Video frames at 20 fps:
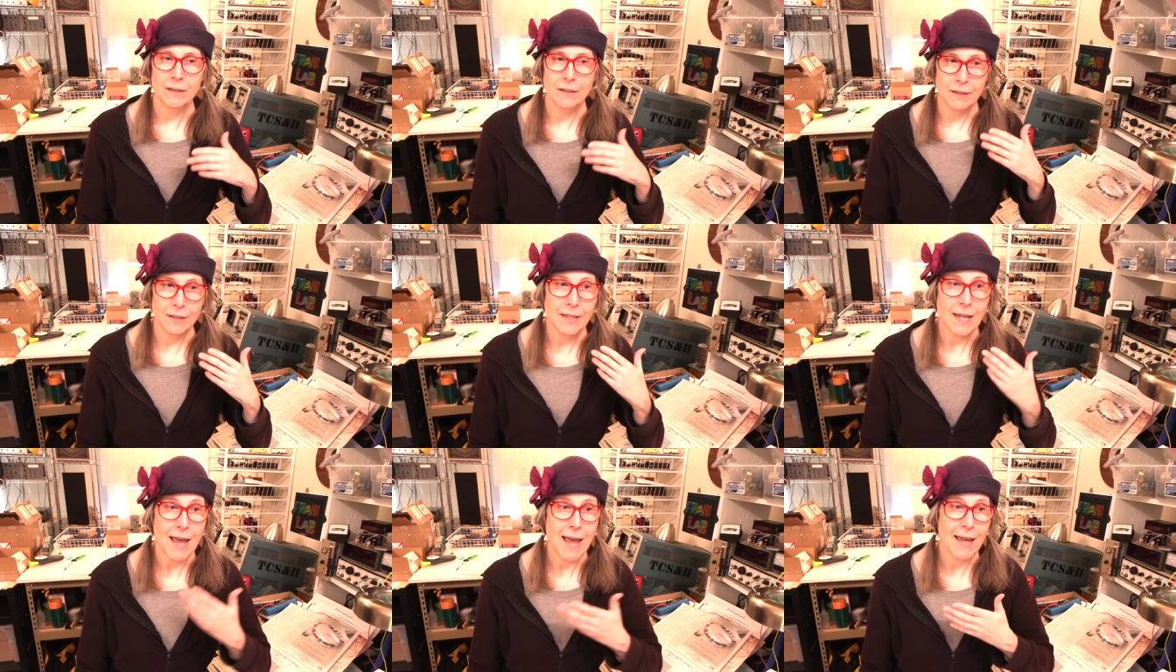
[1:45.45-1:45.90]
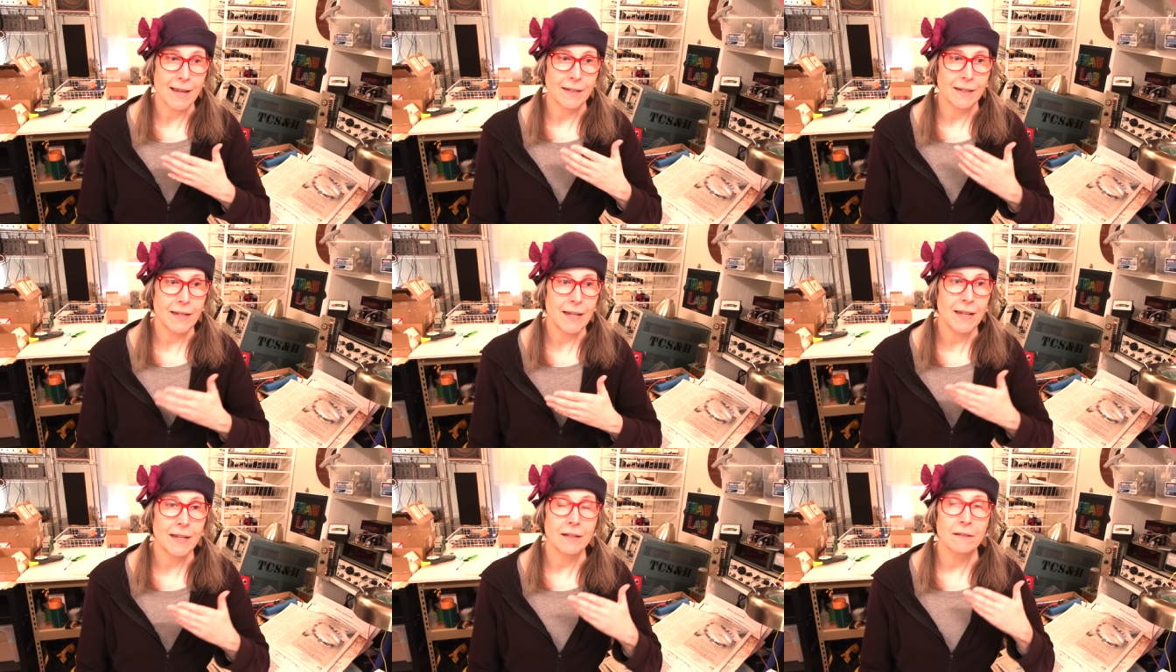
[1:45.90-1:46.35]

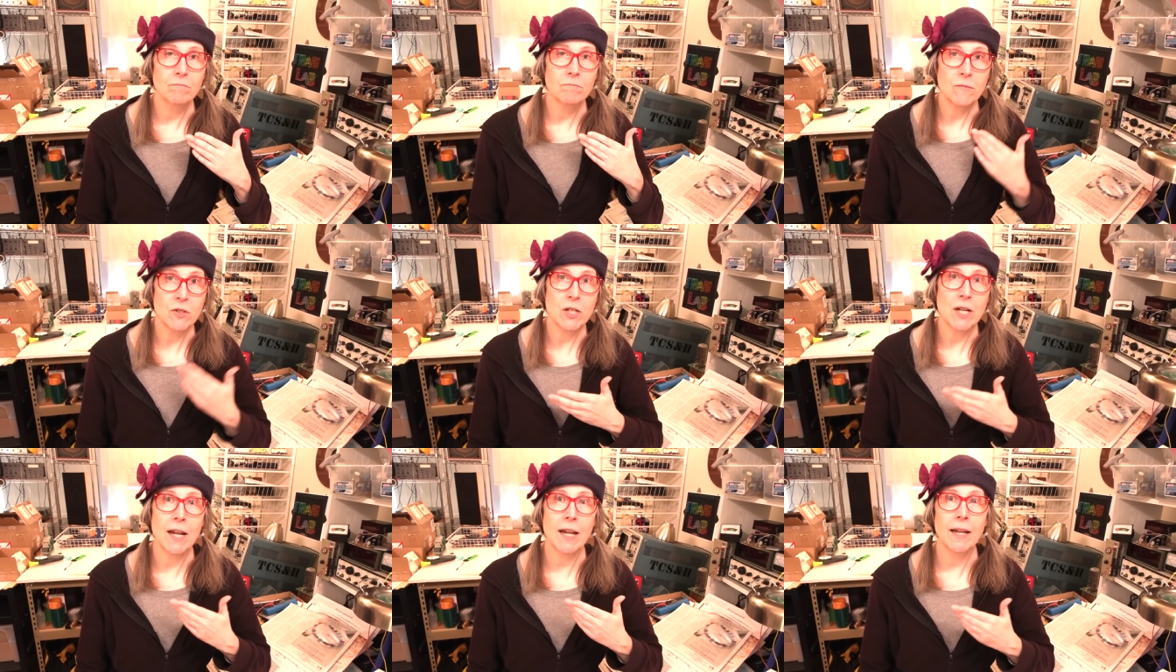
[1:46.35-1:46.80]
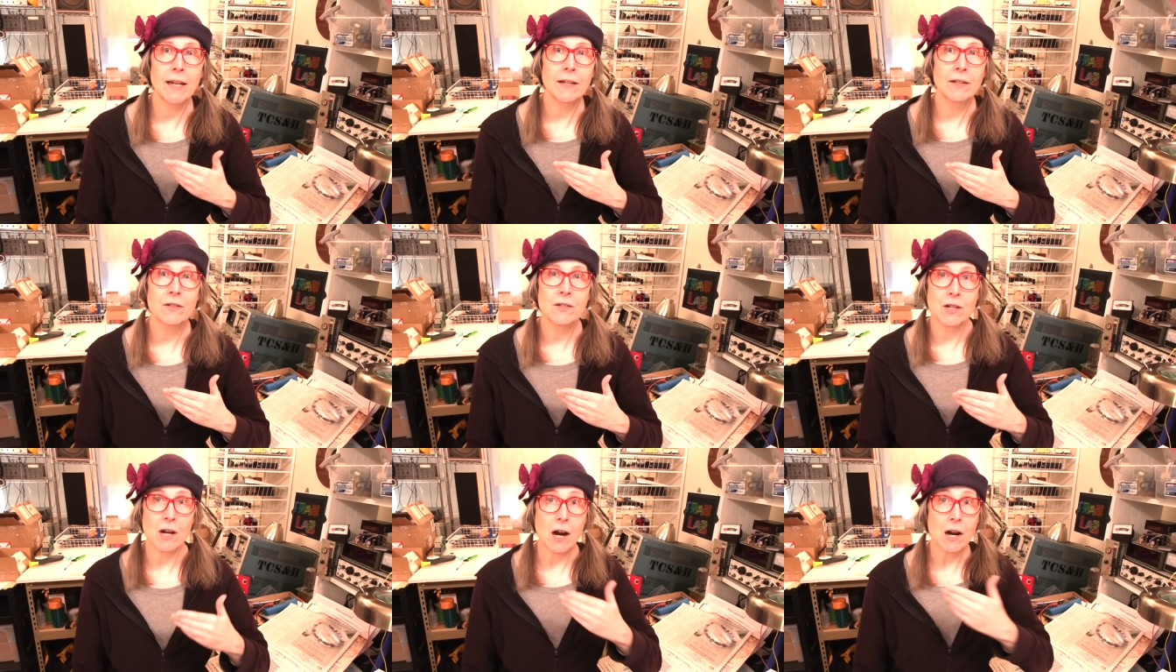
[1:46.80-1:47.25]
that can
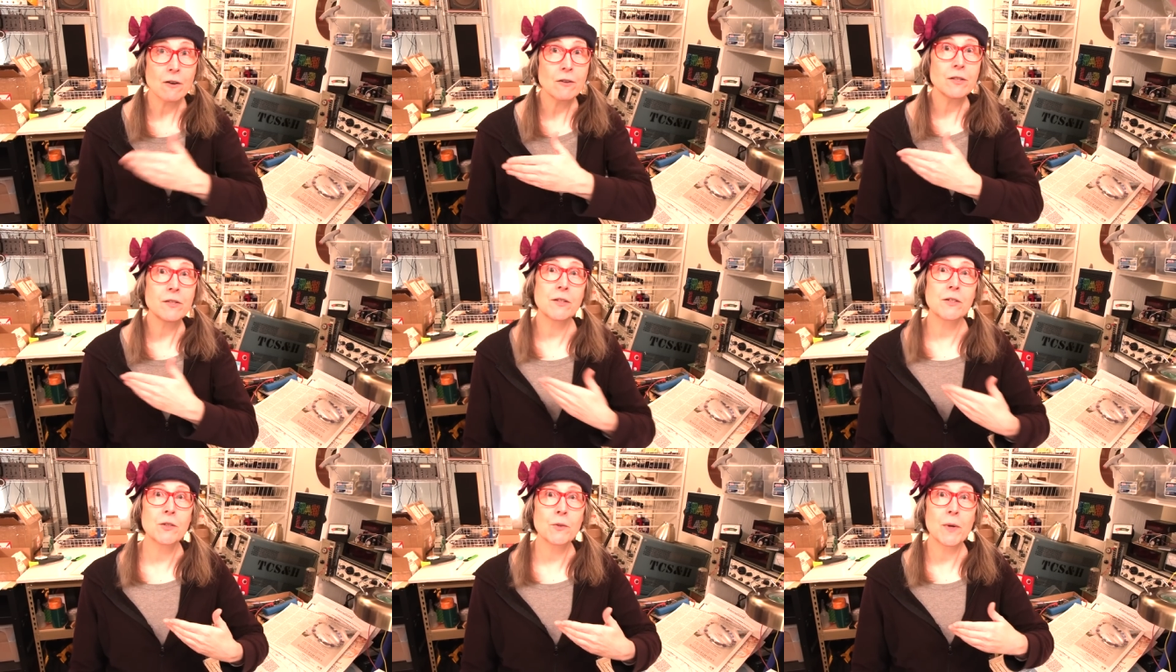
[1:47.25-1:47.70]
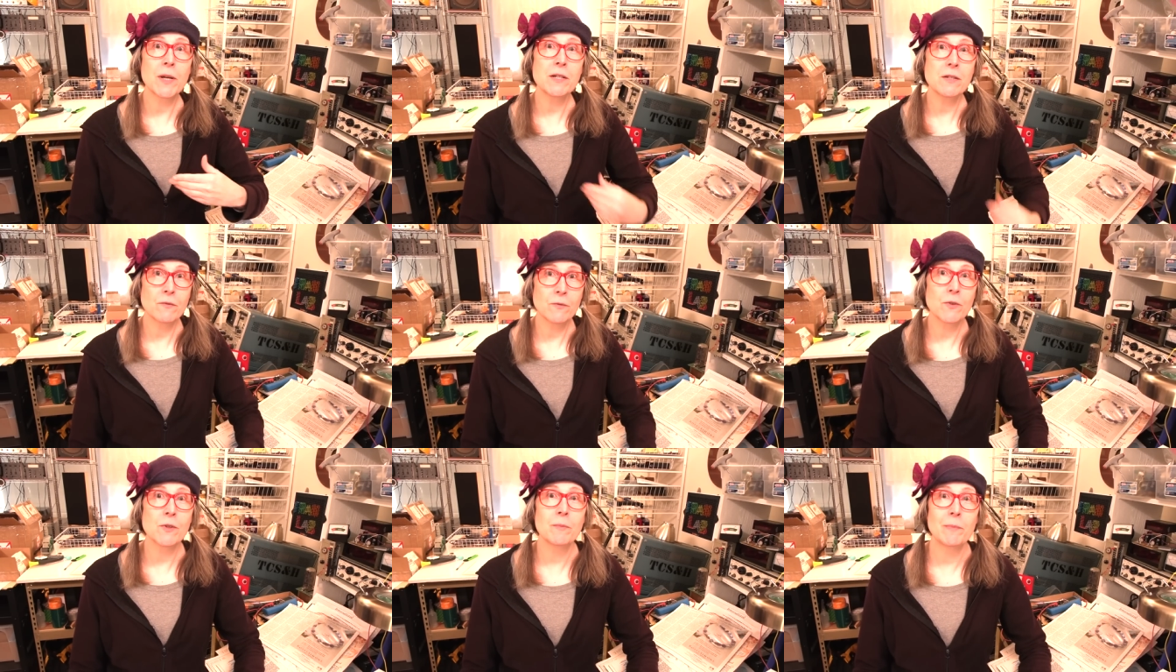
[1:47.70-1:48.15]
change our
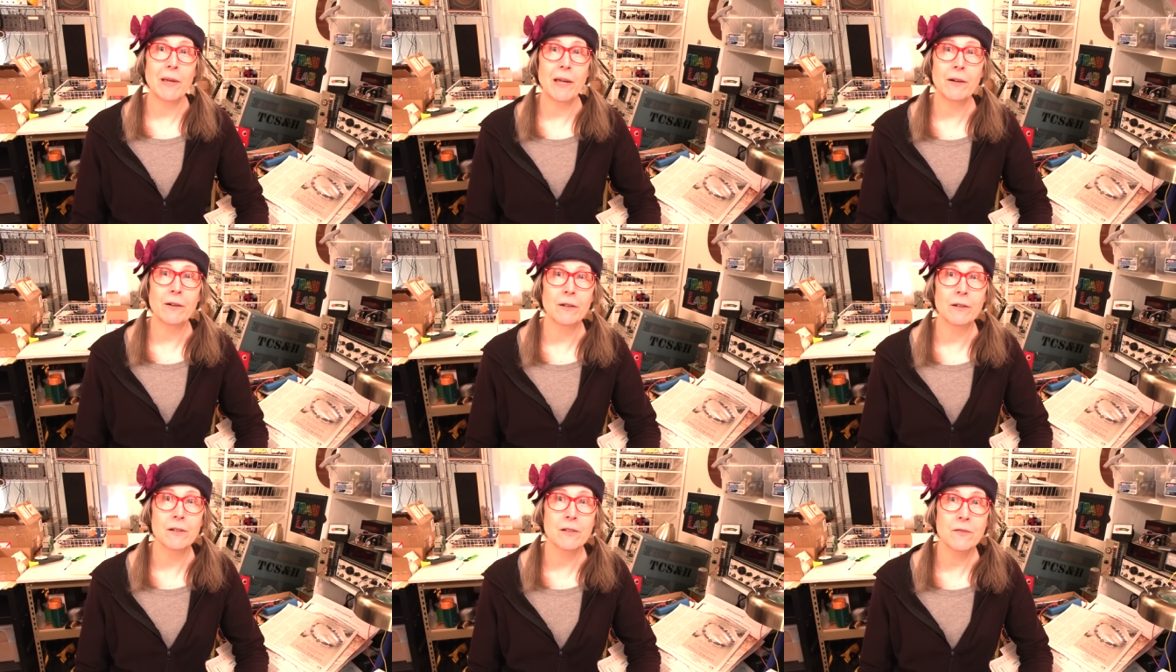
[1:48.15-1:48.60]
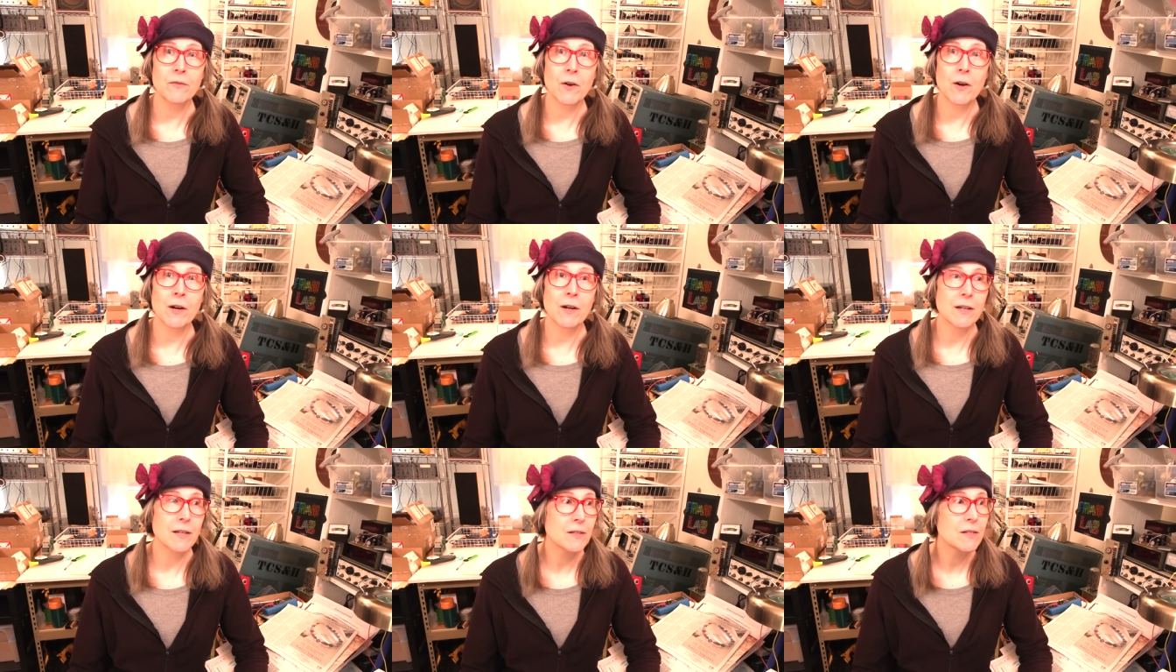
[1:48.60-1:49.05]
situation for the better as
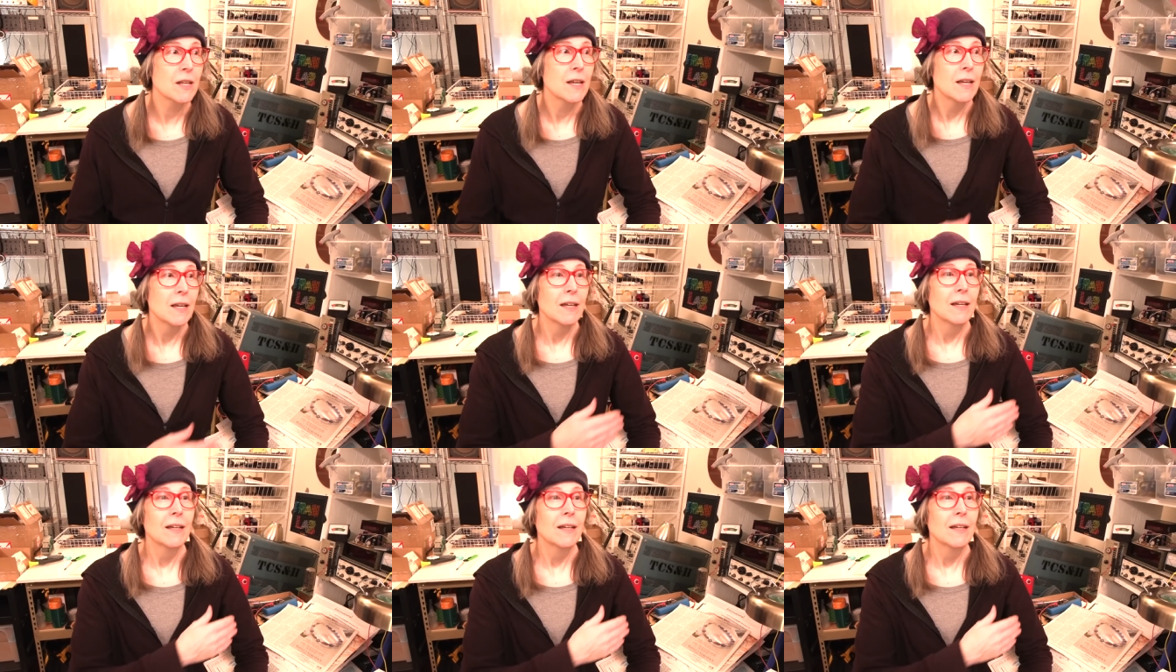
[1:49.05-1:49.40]
far as